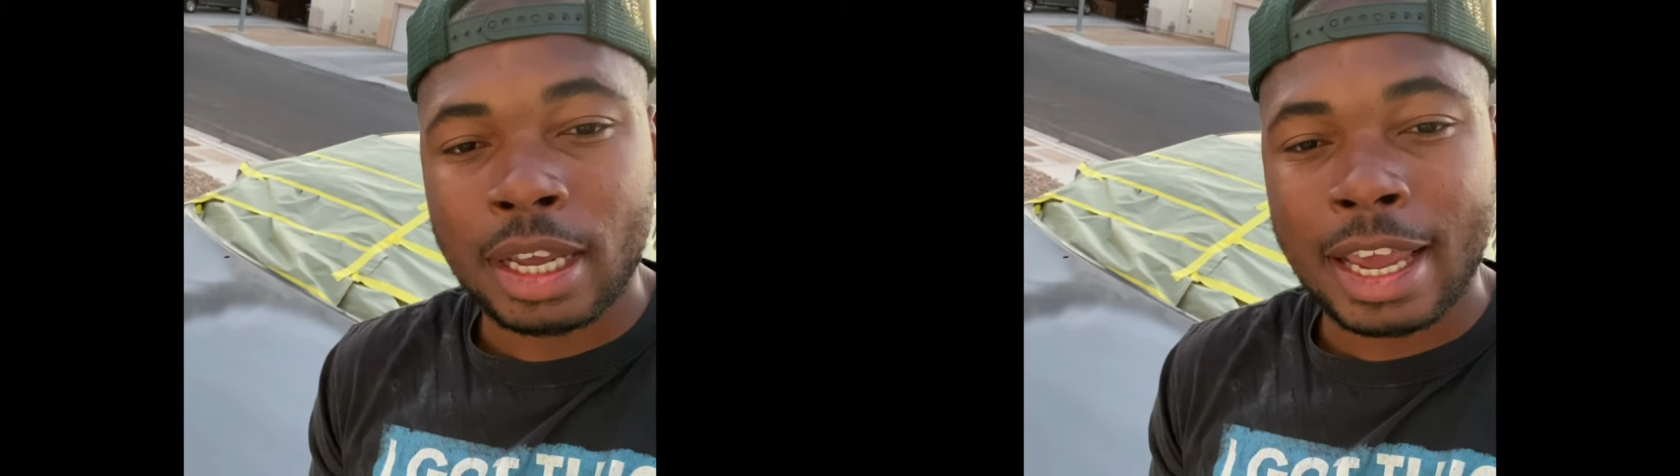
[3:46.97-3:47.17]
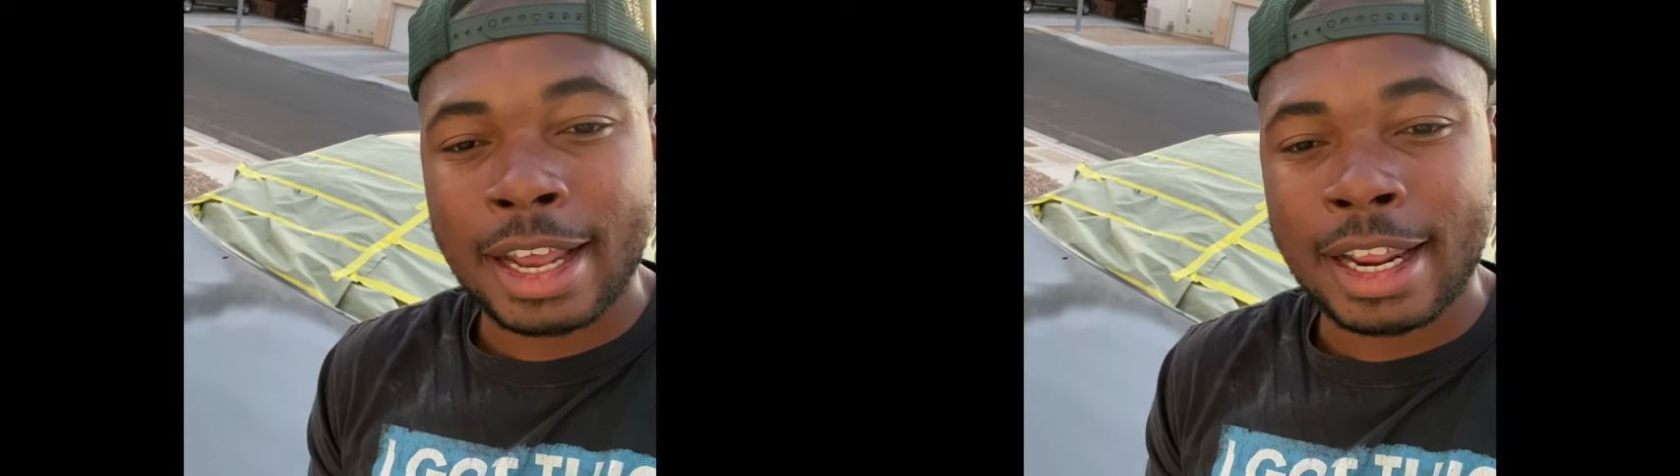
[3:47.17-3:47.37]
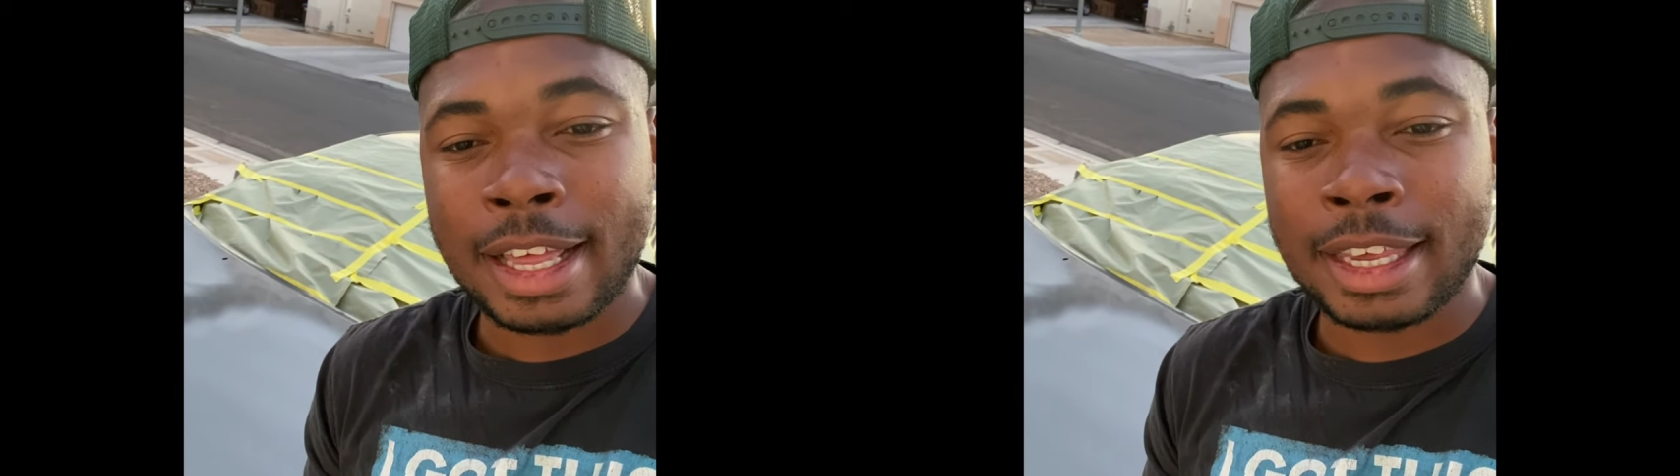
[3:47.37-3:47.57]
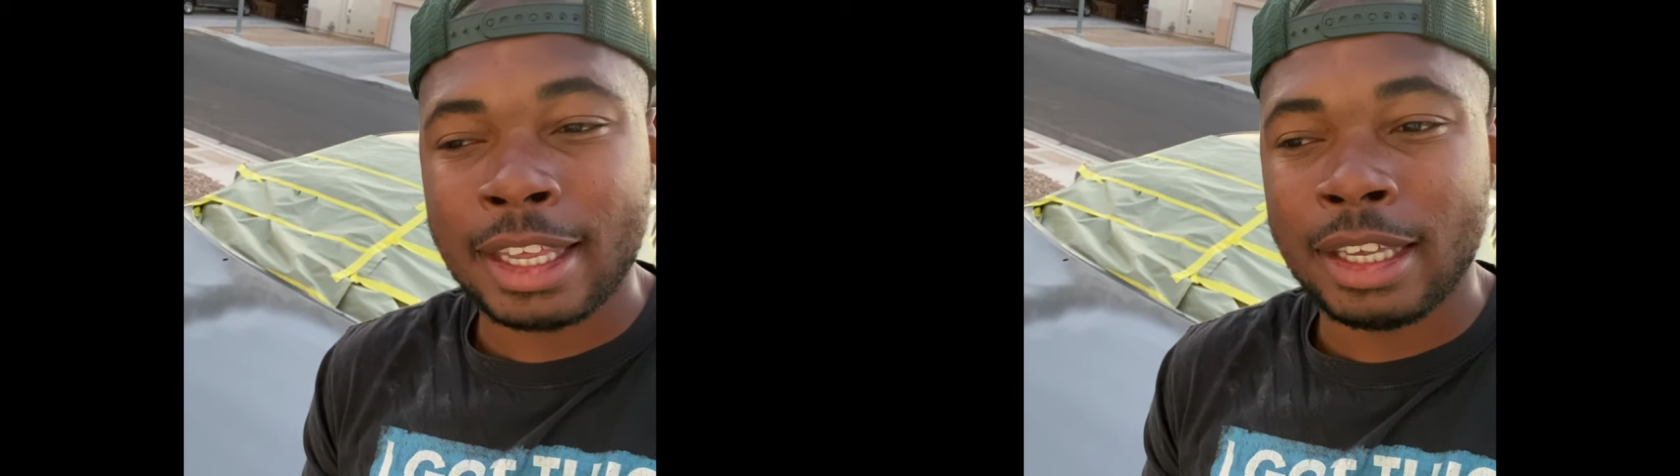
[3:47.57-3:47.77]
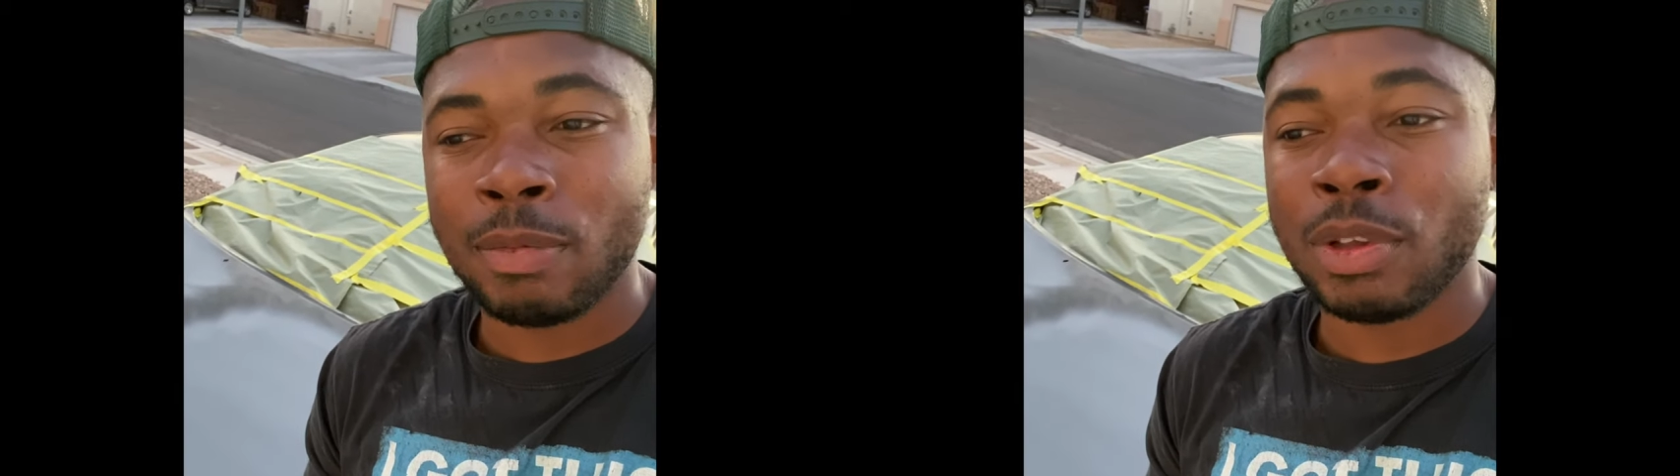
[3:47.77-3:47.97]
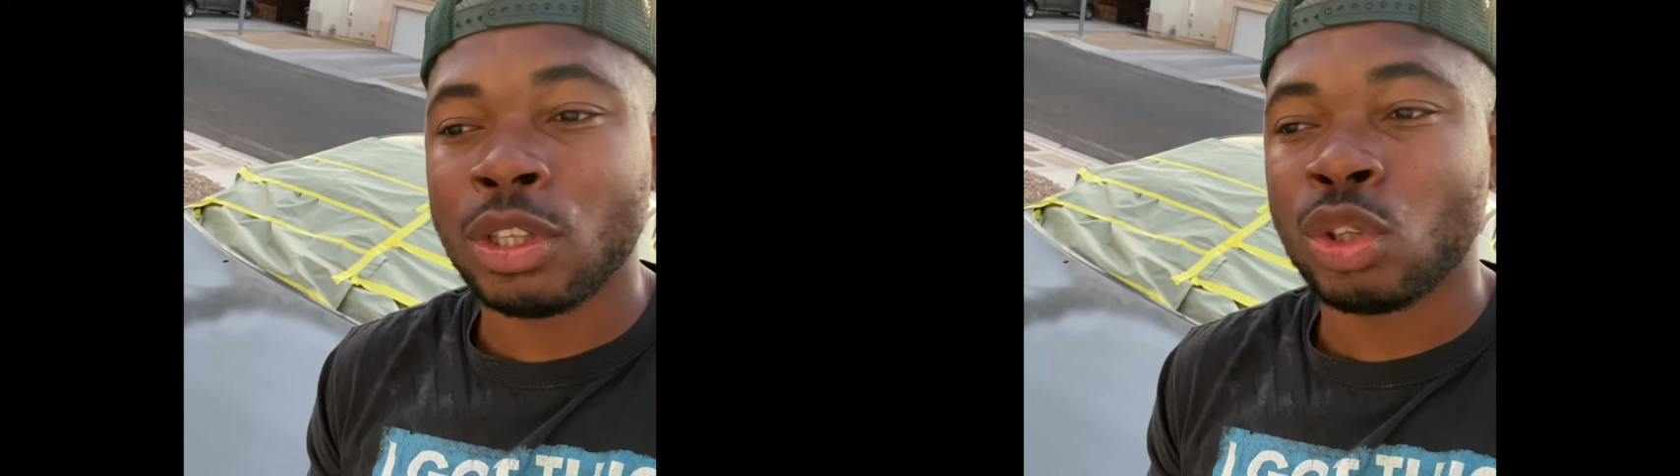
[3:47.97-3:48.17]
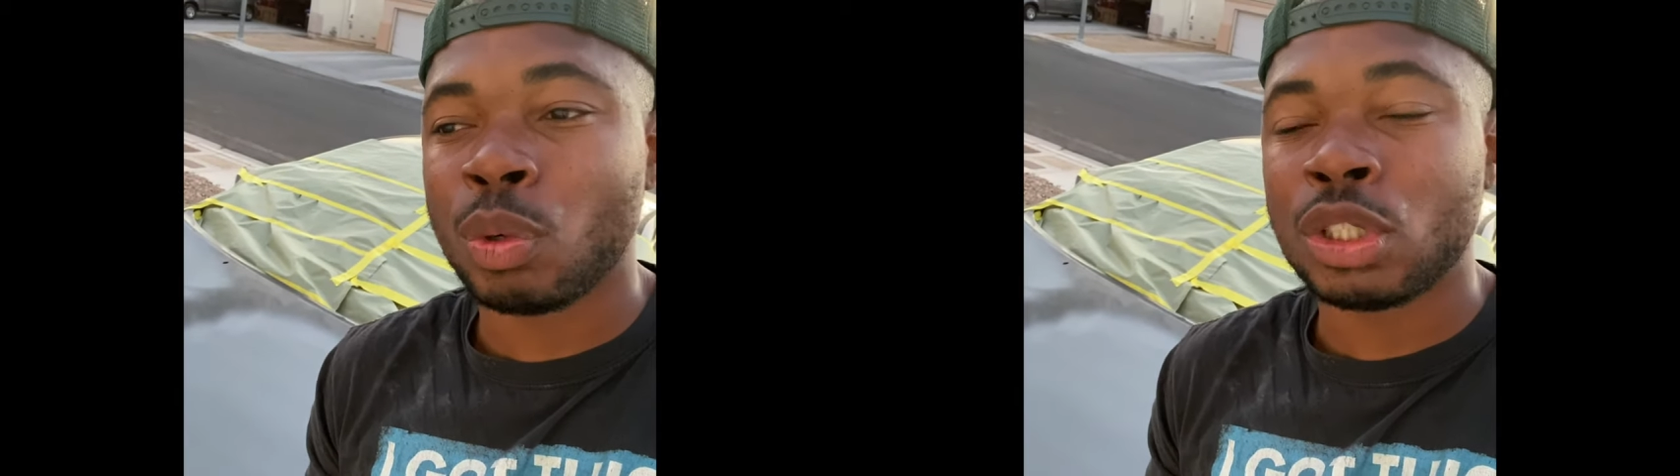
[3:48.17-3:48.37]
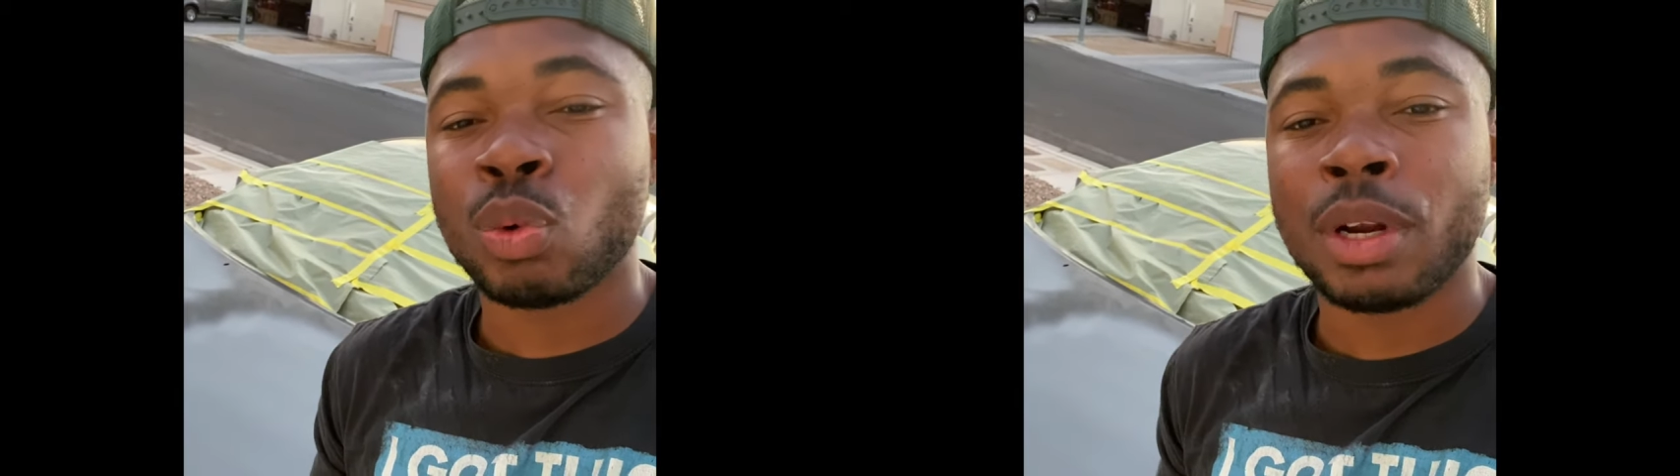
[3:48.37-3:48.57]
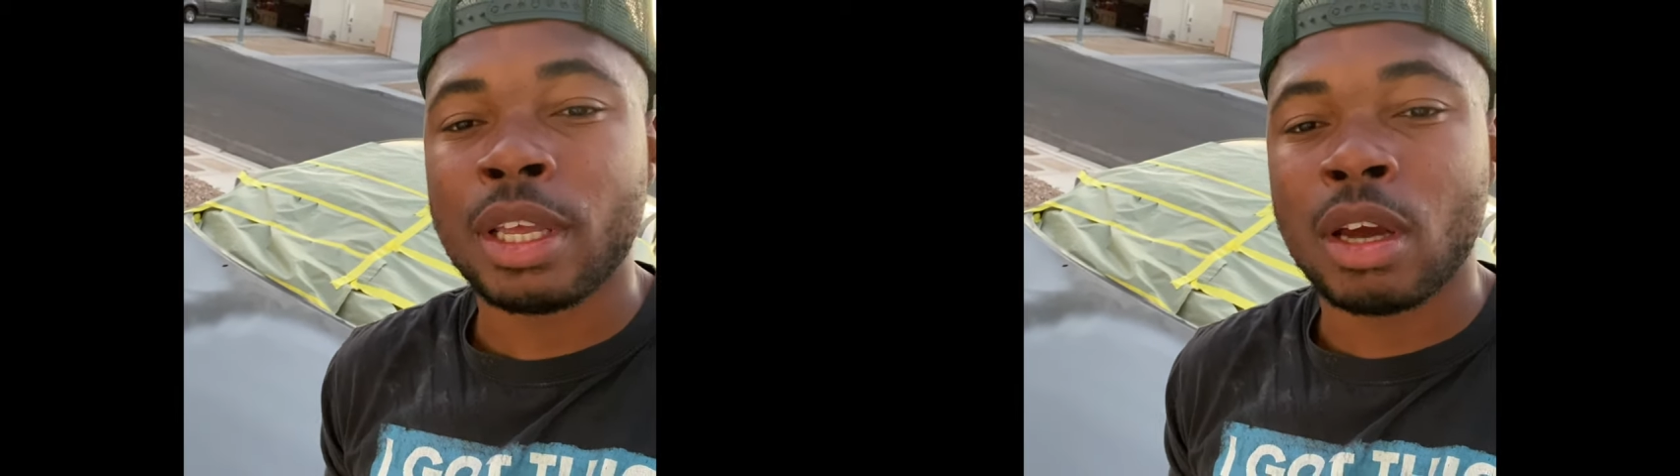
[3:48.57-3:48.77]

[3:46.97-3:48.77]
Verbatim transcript: and then kill it with the 320,